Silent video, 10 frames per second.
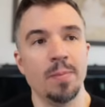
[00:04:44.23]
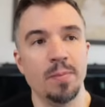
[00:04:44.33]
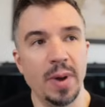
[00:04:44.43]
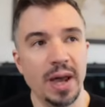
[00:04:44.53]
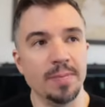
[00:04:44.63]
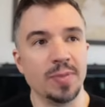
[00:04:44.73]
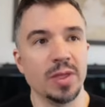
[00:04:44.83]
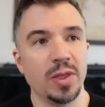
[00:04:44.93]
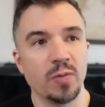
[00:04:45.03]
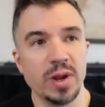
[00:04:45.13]
But
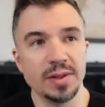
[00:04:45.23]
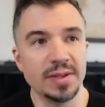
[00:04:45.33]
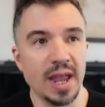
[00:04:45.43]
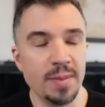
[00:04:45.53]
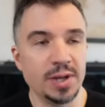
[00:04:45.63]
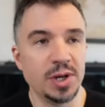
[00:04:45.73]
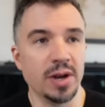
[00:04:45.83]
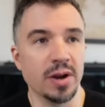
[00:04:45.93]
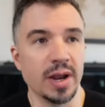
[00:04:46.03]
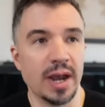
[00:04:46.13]
the real damage here,